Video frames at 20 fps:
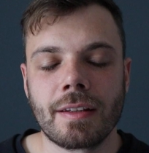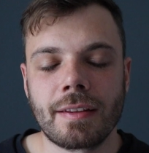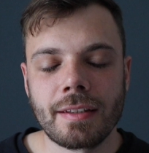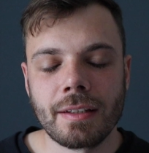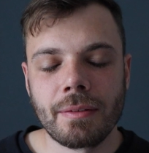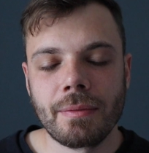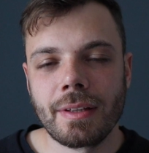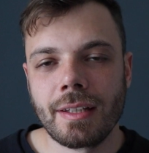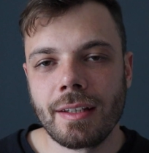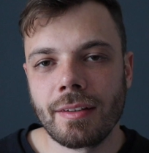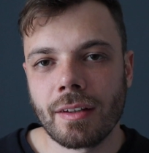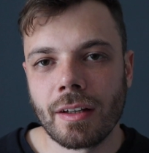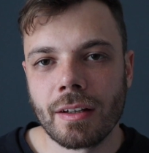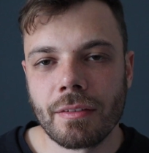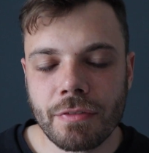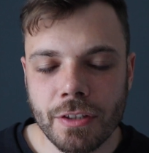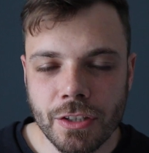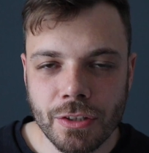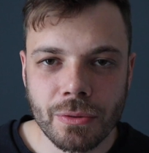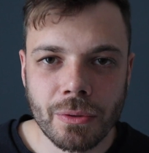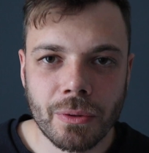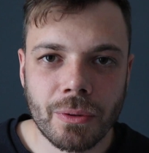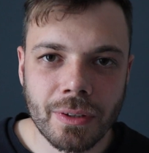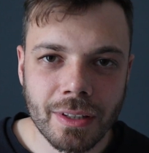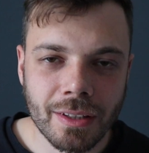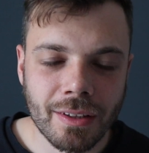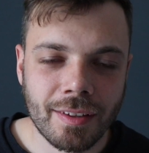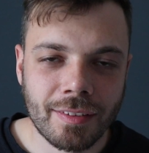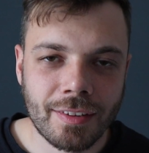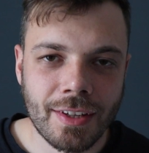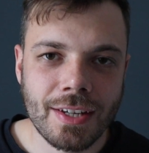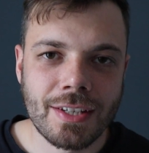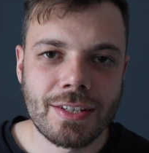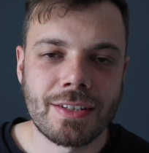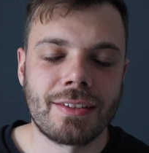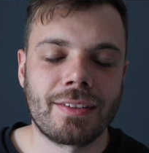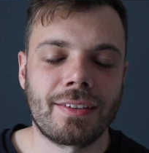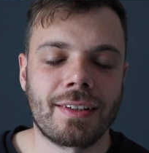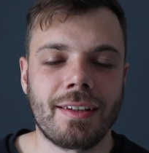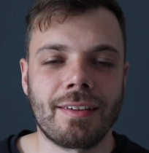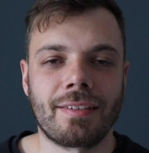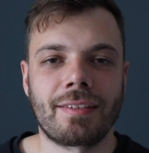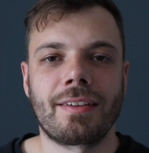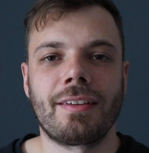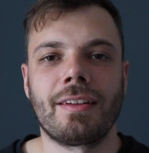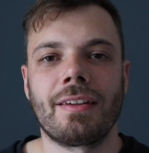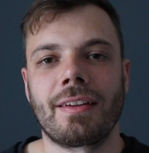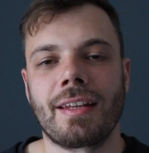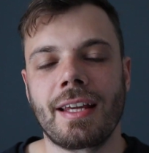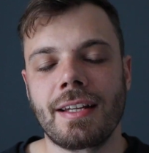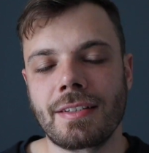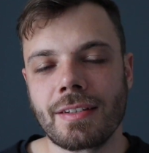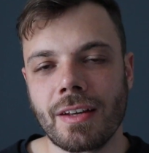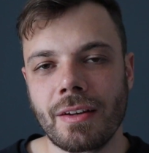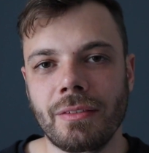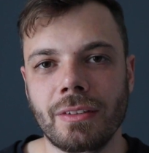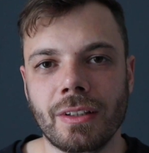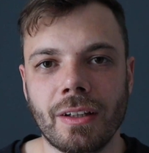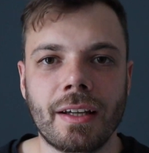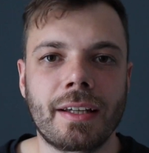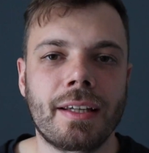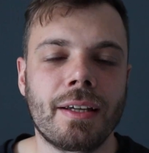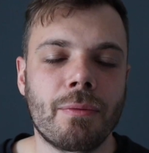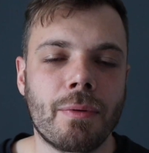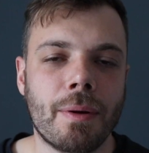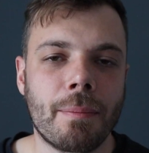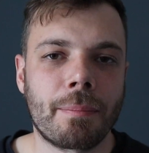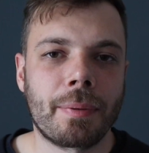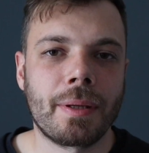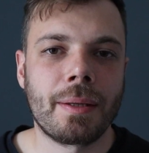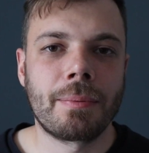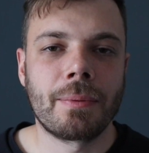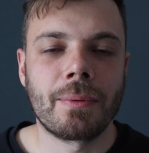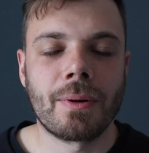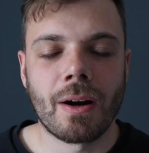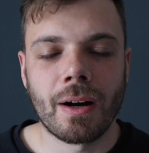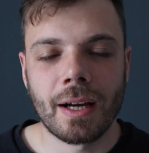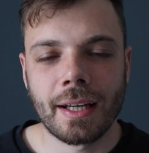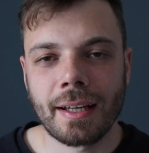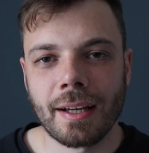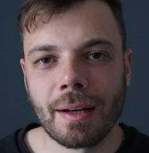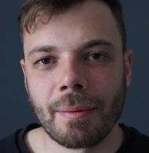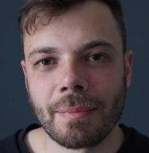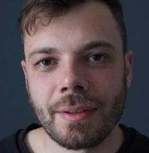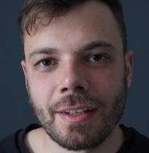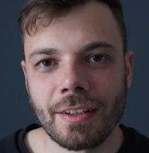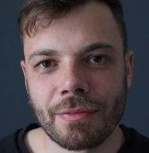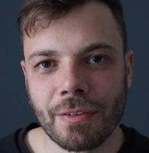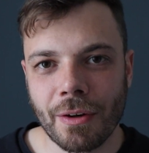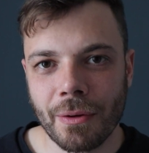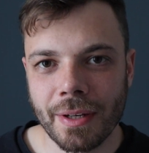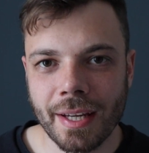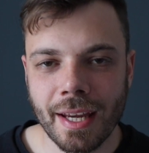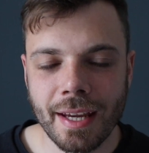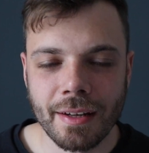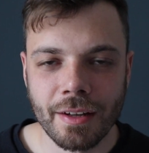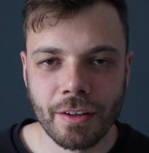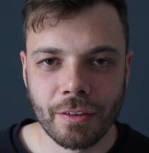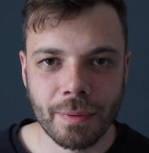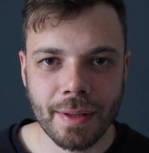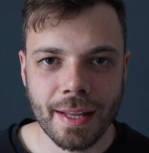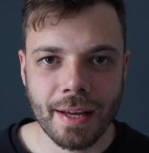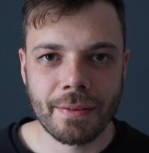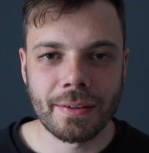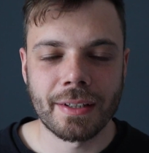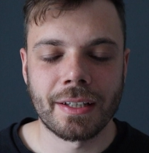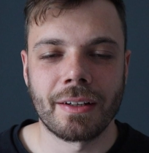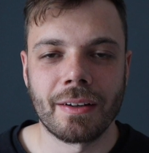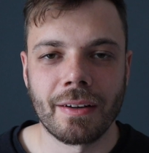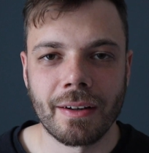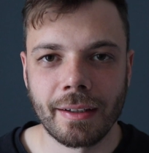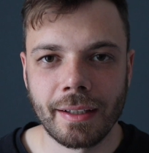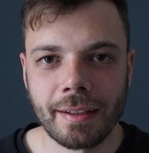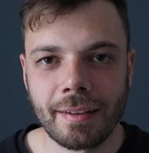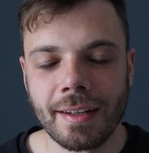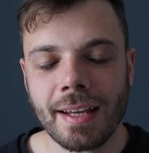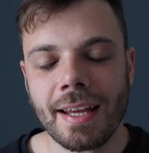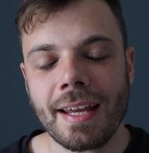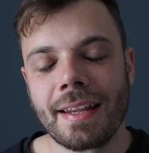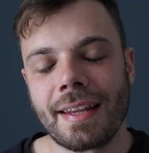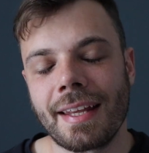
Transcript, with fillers: the thing with these unofficial organisations is that they don't like it when people hike up these volcanoes without a guide.